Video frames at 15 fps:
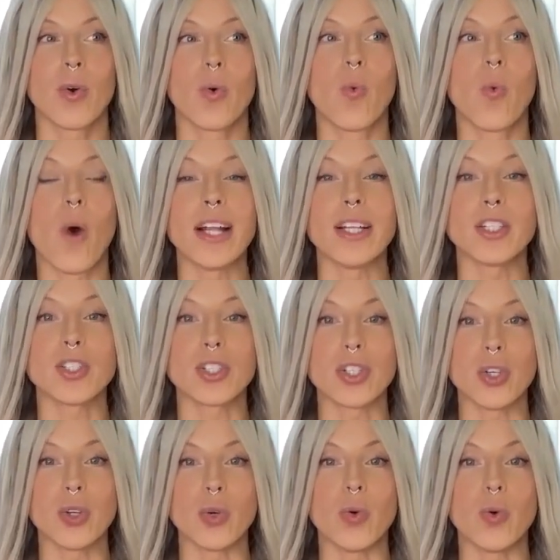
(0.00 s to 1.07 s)
once
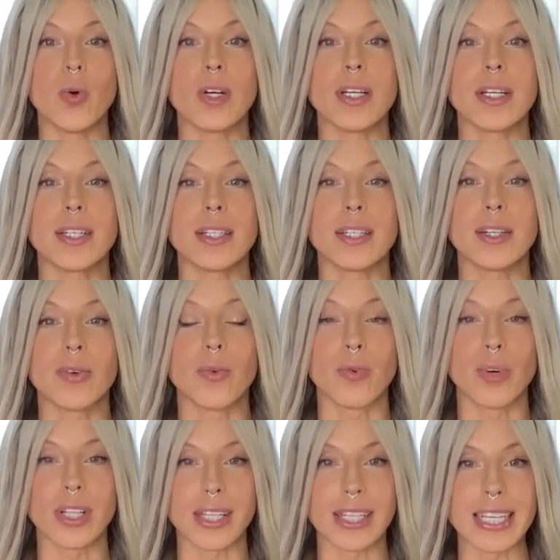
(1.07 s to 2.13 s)
you
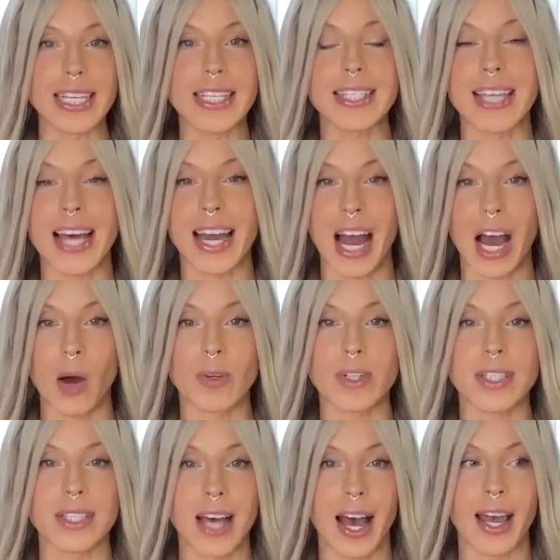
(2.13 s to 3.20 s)
release that
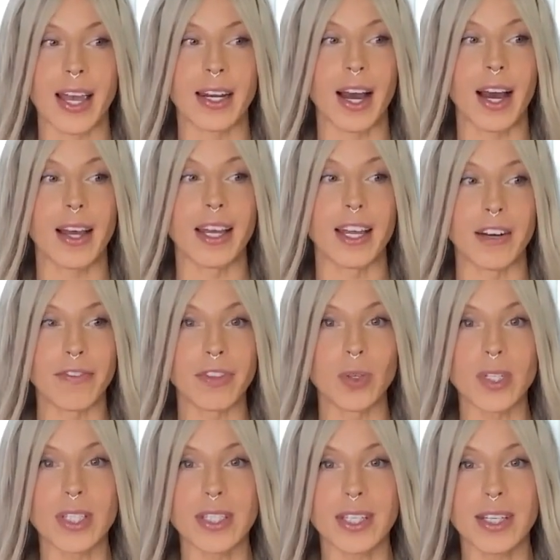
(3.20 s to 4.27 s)
outside
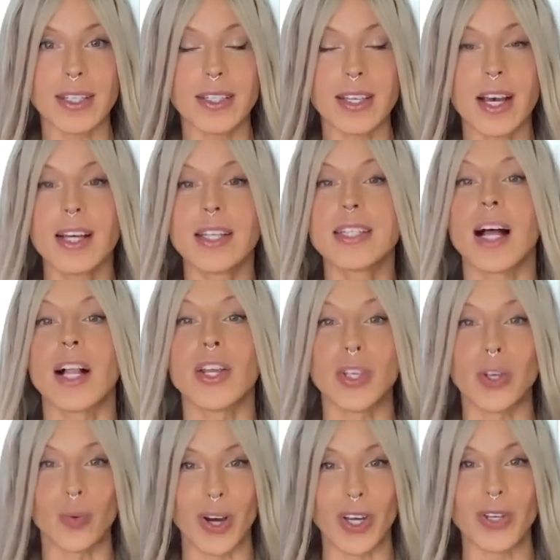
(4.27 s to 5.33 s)
influences telling
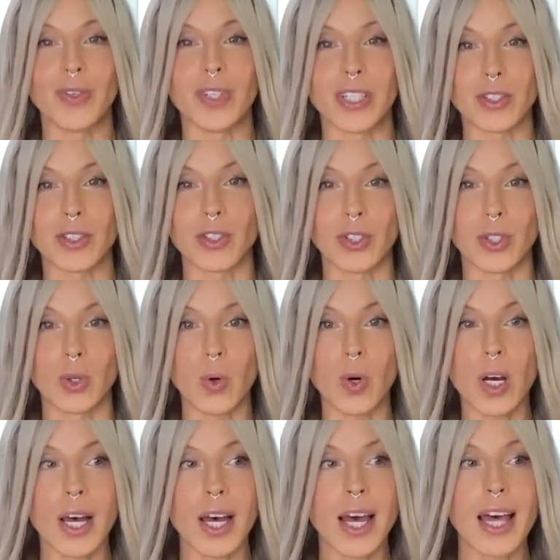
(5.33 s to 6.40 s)
you what you need to do,
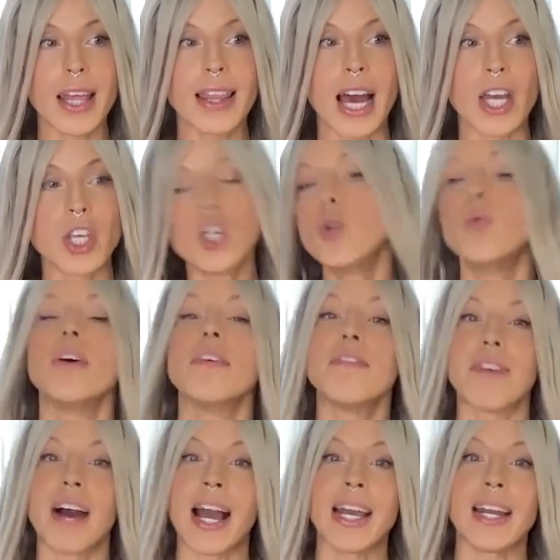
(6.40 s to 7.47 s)
that you will
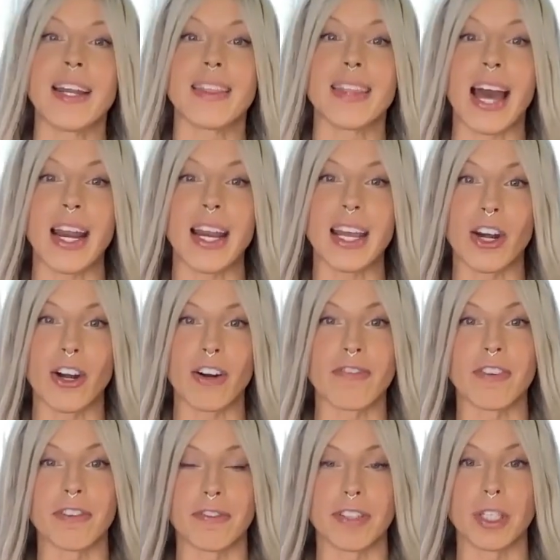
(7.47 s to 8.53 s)
find that inner
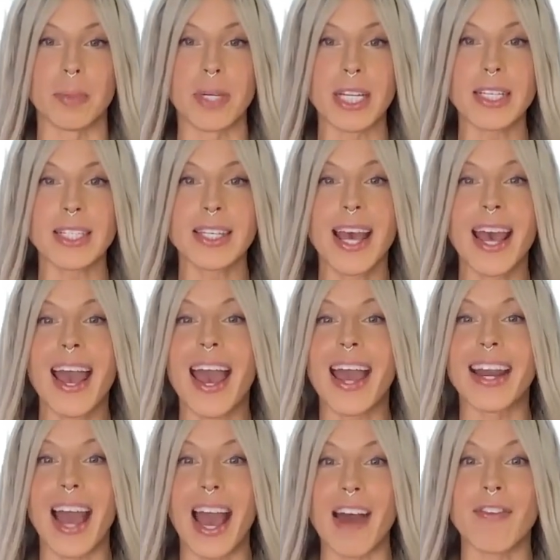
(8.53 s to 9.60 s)
fulfillment
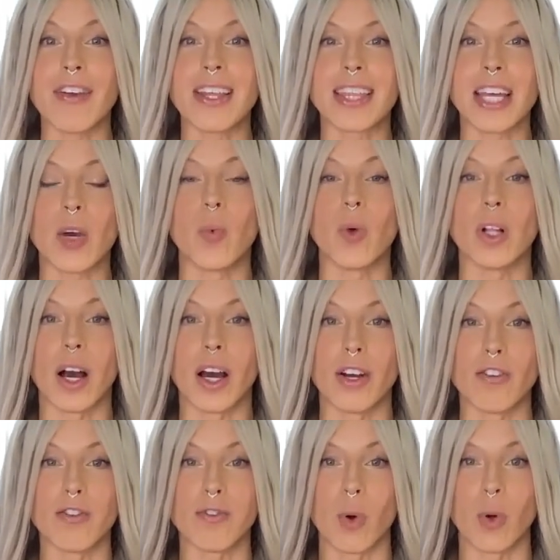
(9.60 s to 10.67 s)
and everything will
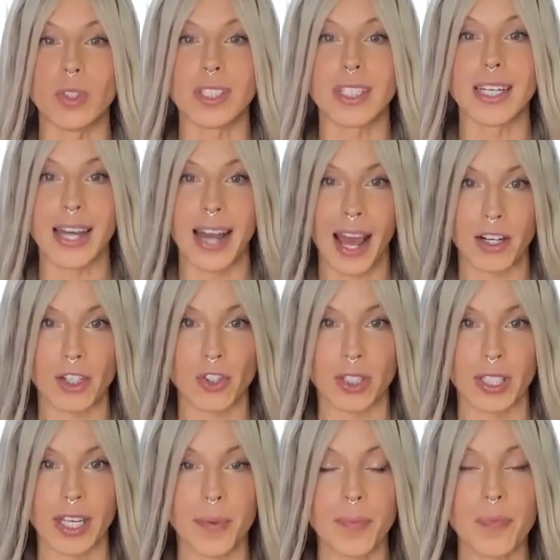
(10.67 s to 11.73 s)
unfold
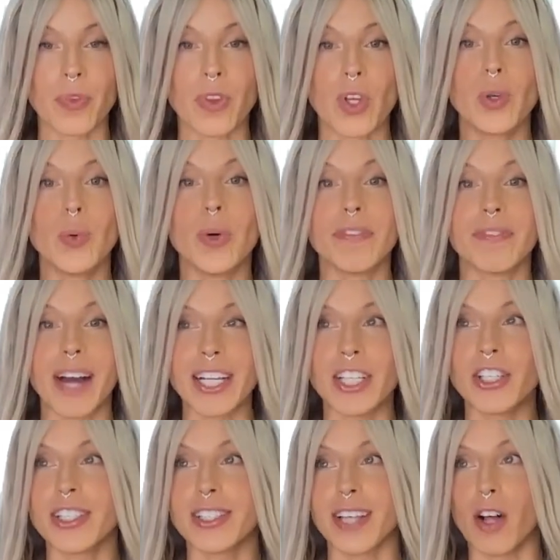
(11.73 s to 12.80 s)
naturally. You will find
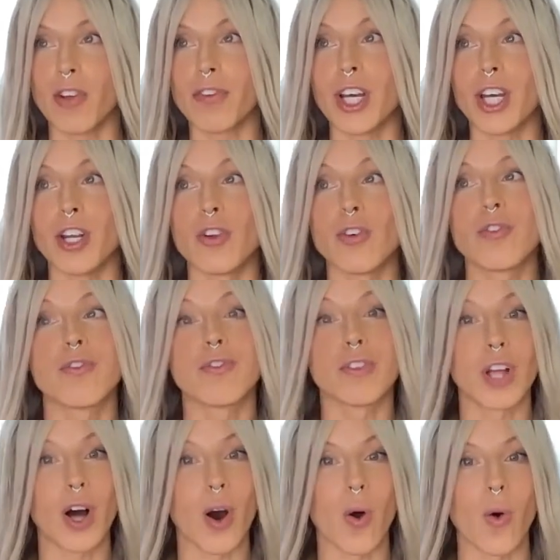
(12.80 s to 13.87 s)
yourself in
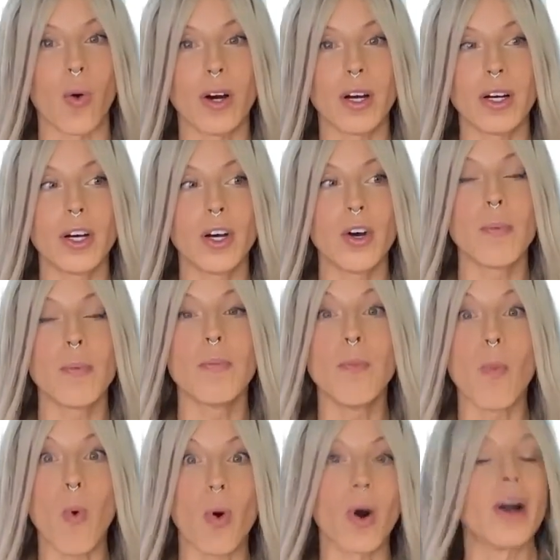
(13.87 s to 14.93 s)
flow
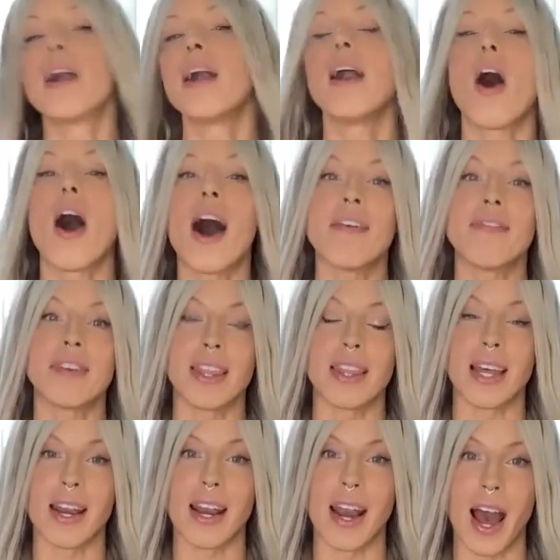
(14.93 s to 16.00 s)
more often
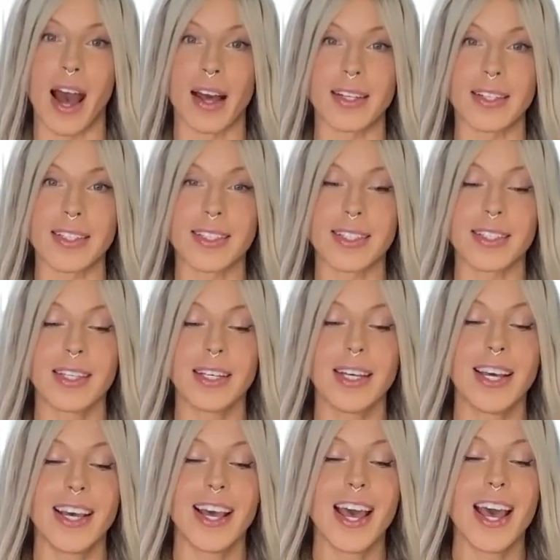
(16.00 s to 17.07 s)
than not.
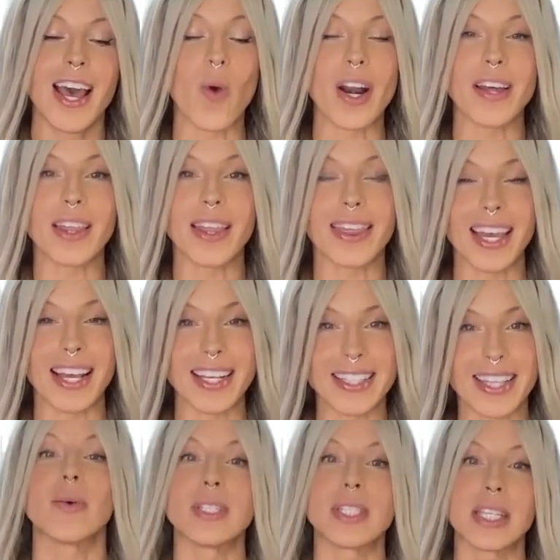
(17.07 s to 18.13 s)
One of the
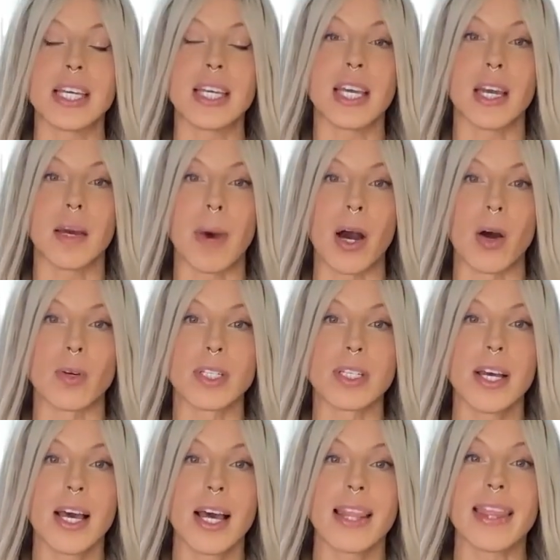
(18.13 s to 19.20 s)
things I was thinking about
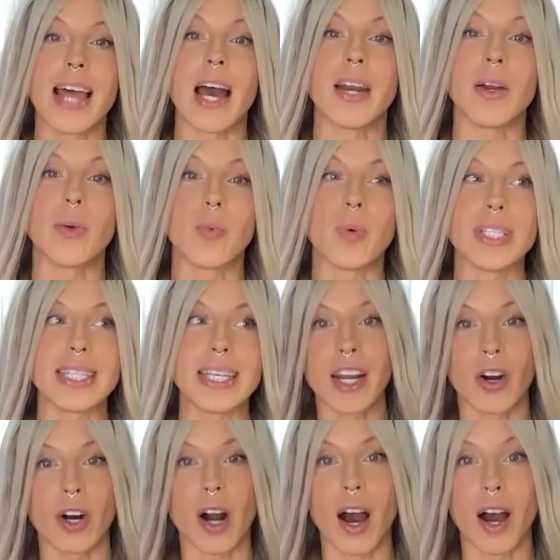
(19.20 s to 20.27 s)
that was
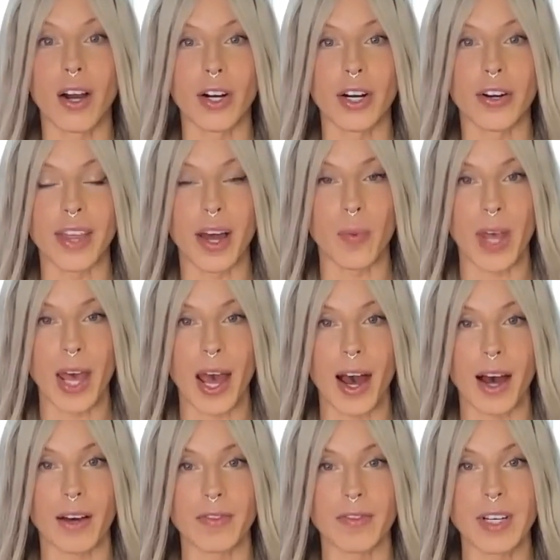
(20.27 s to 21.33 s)
inner hunger that we
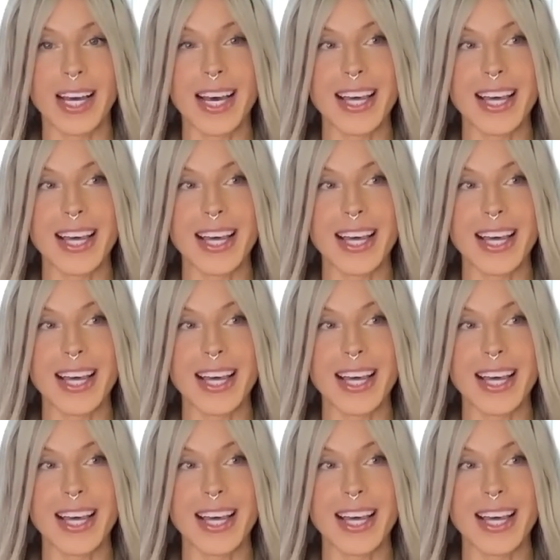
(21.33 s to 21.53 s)
have.